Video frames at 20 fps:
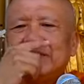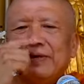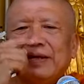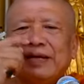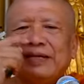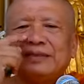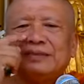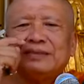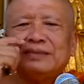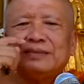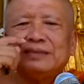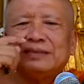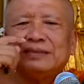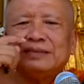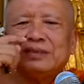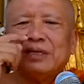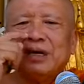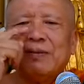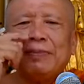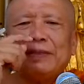very
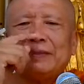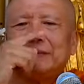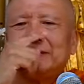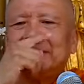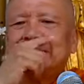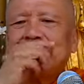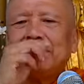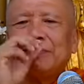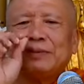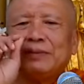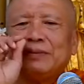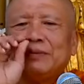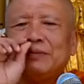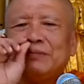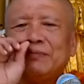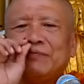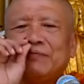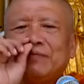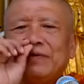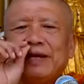soft and
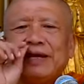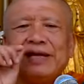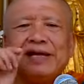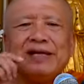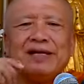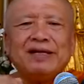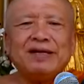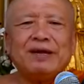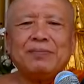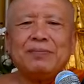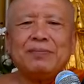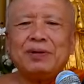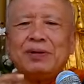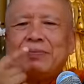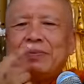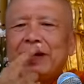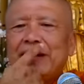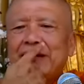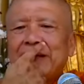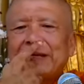subtle feeling of your
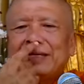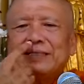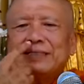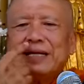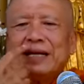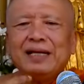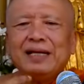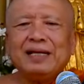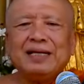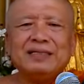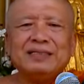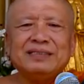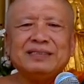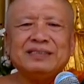breath inside?